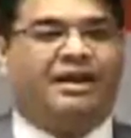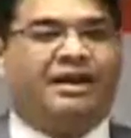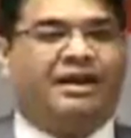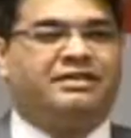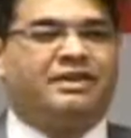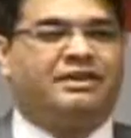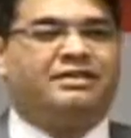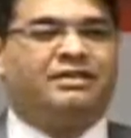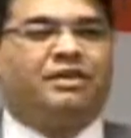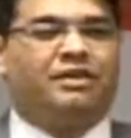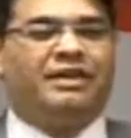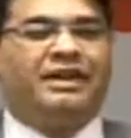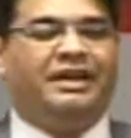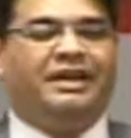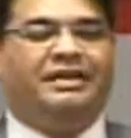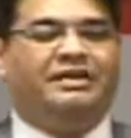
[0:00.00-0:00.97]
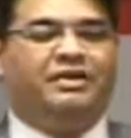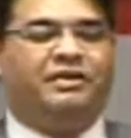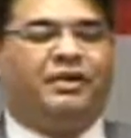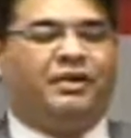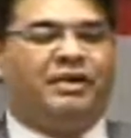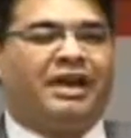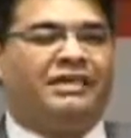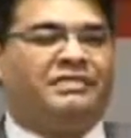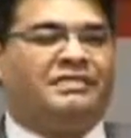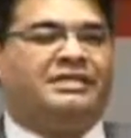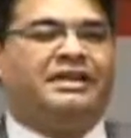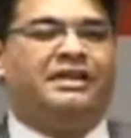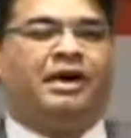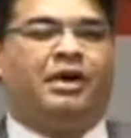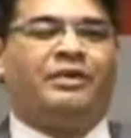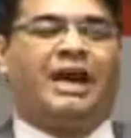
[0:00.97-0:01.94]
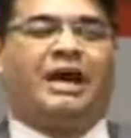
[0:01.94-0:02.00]
It's already, we already have
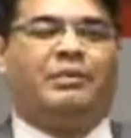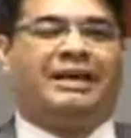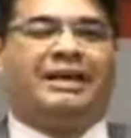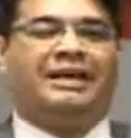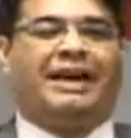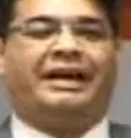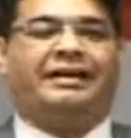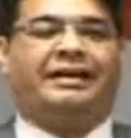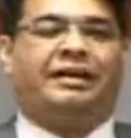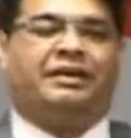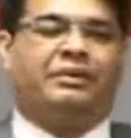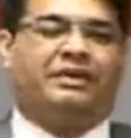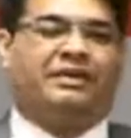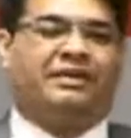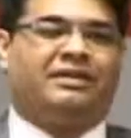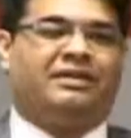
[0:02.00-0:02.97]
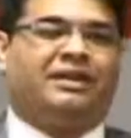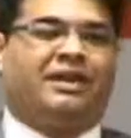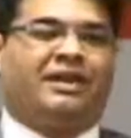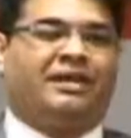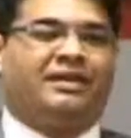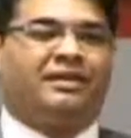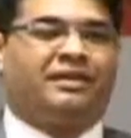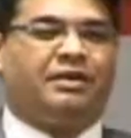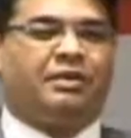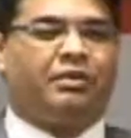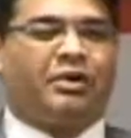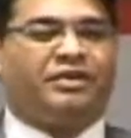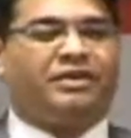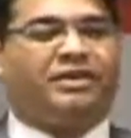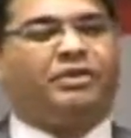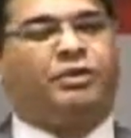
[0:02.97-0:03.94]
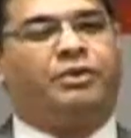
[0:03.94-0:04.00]
seen how it happened in 9/11, and one
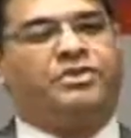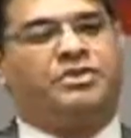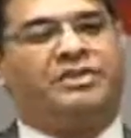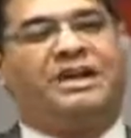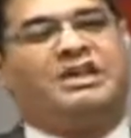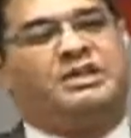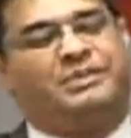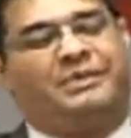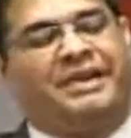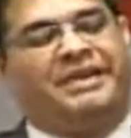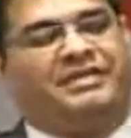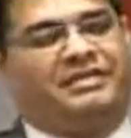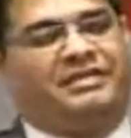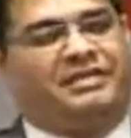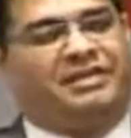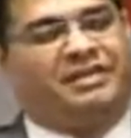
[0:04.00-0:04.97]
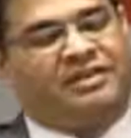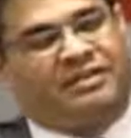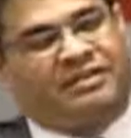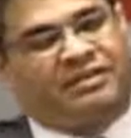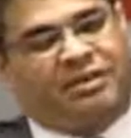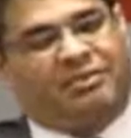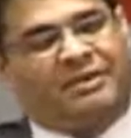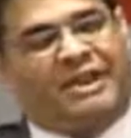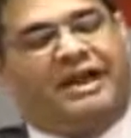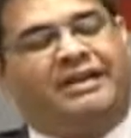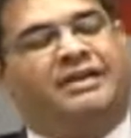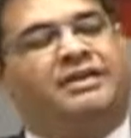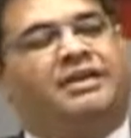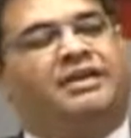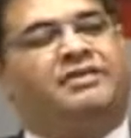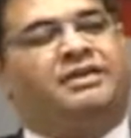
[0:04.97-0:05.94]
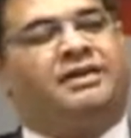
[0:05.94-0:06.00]
of the crucial aspects from
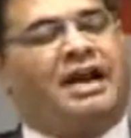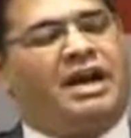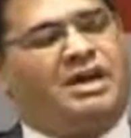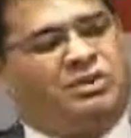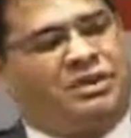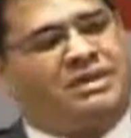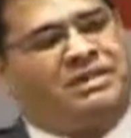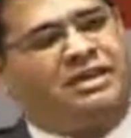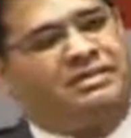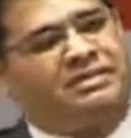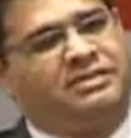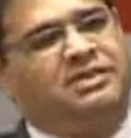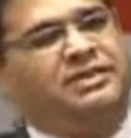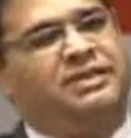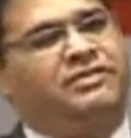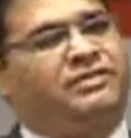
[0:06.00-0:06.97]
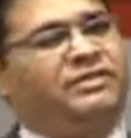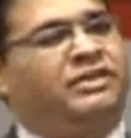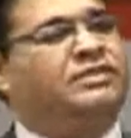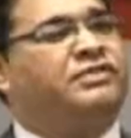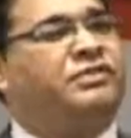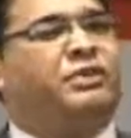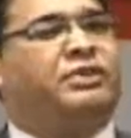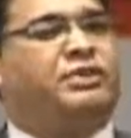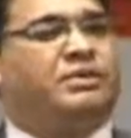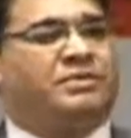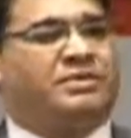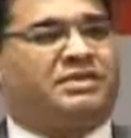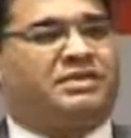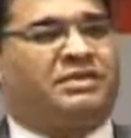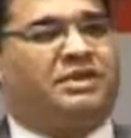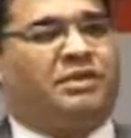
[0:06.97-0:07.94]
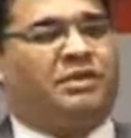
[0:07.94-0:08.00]
9/11 as well as other different
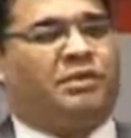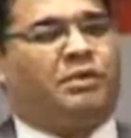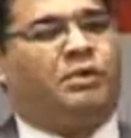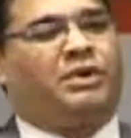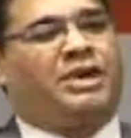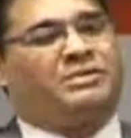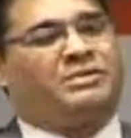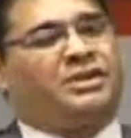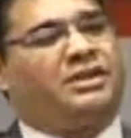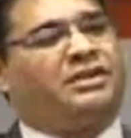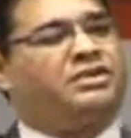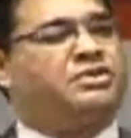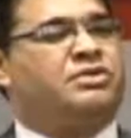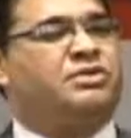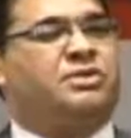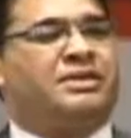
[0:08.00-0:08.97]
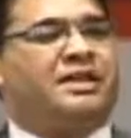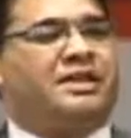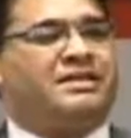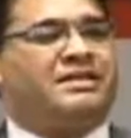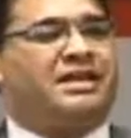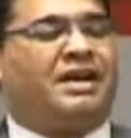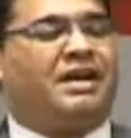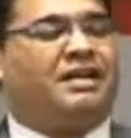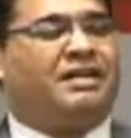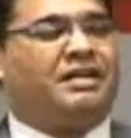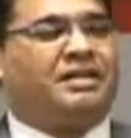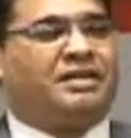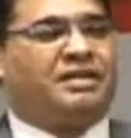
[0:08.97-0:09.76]
forums, what has been understood is that